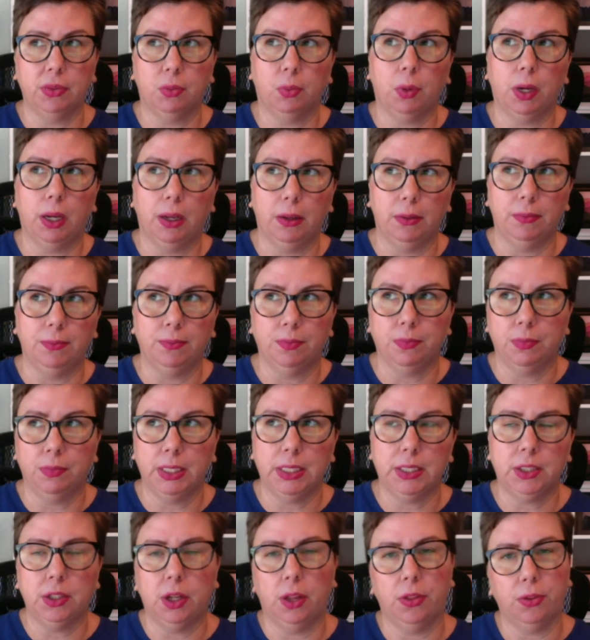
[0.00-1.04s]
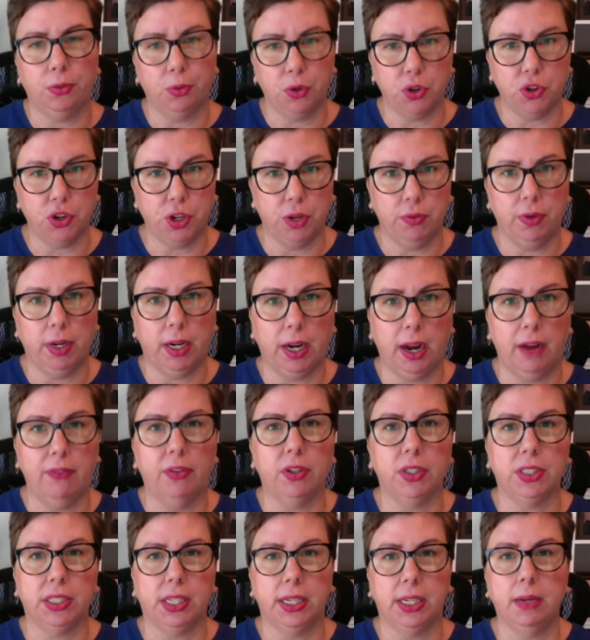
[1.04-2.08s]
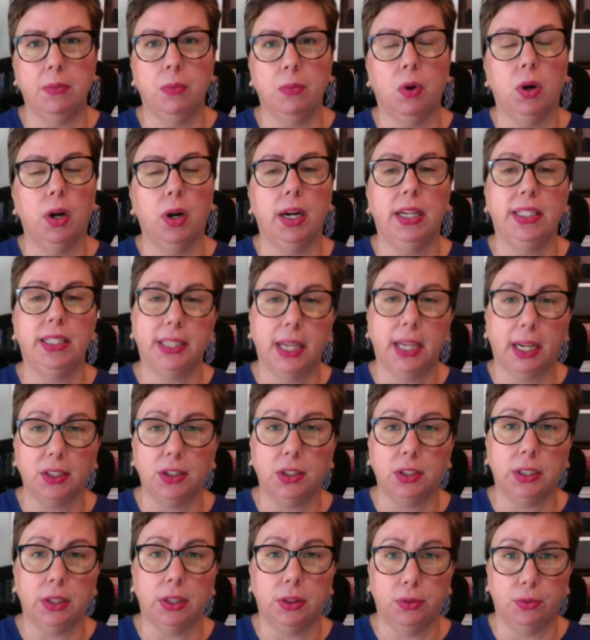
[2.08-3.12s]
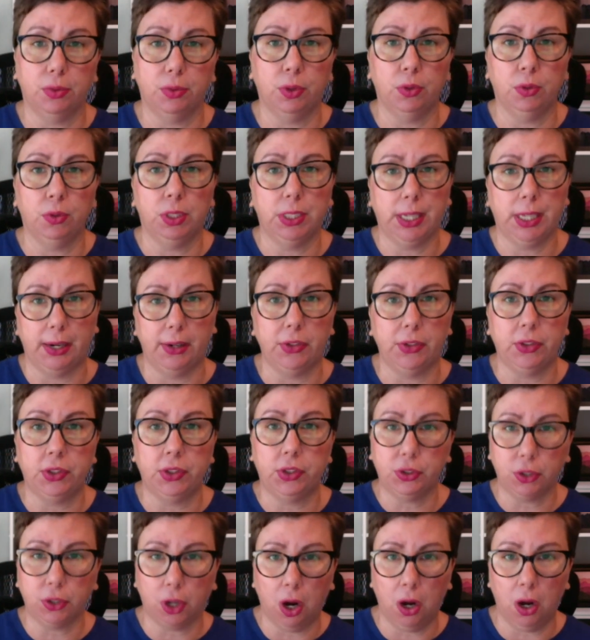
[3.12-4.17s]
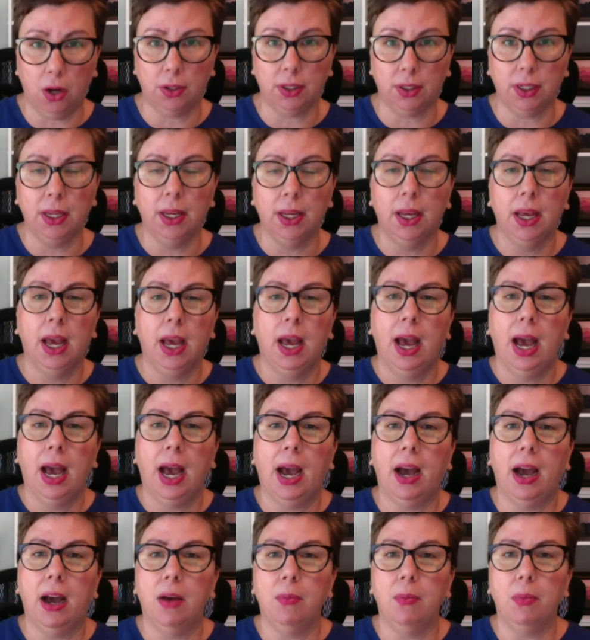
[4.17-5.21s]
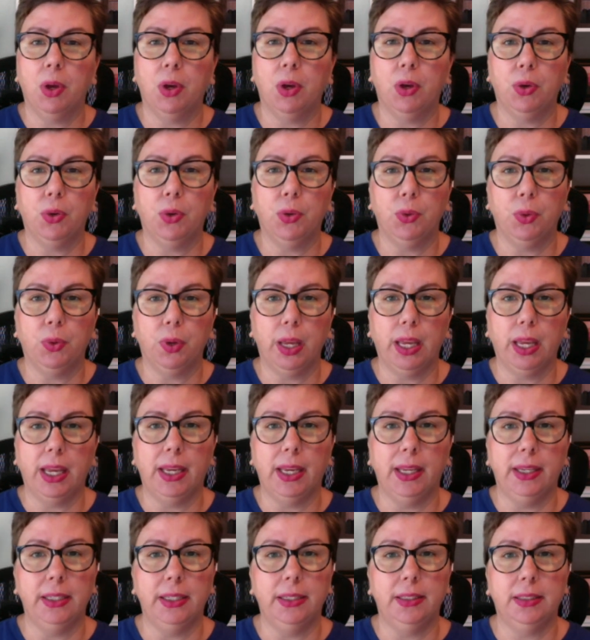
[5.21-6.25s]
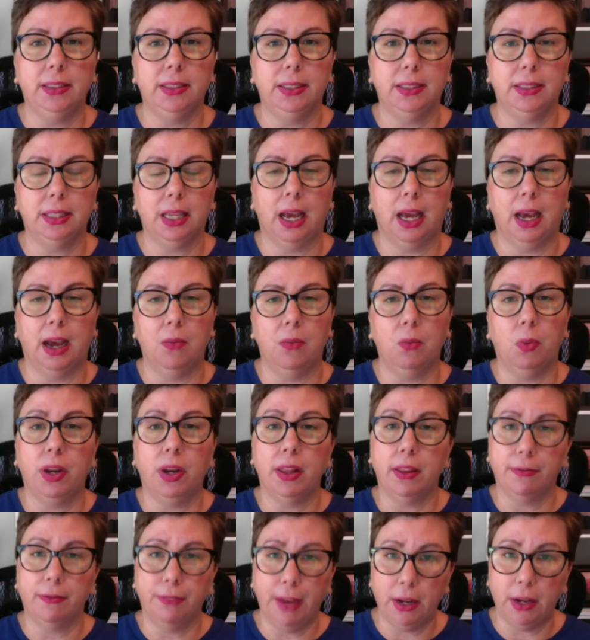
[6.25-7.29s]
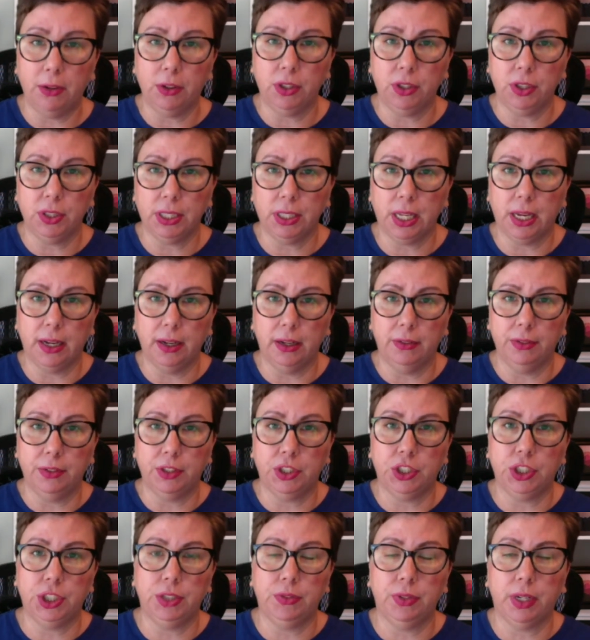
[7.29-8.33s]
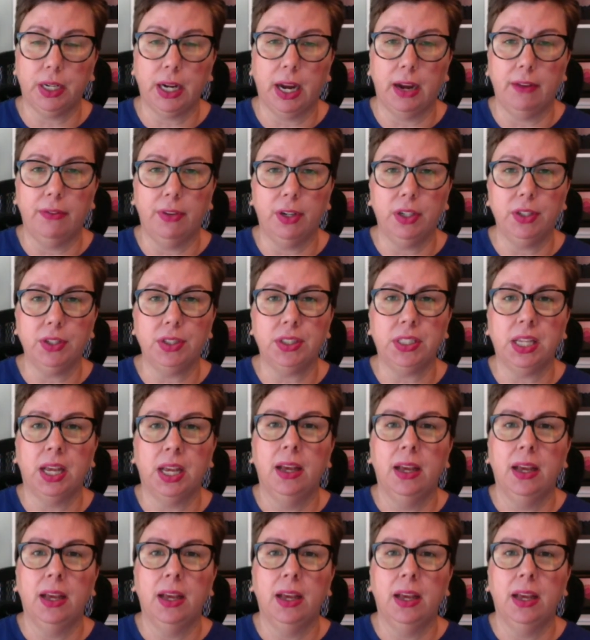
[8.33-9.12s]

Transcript: Well, it's not through She Recovers anymore. It's actually through Terrence Strong, who is one of the founders of She Recovers.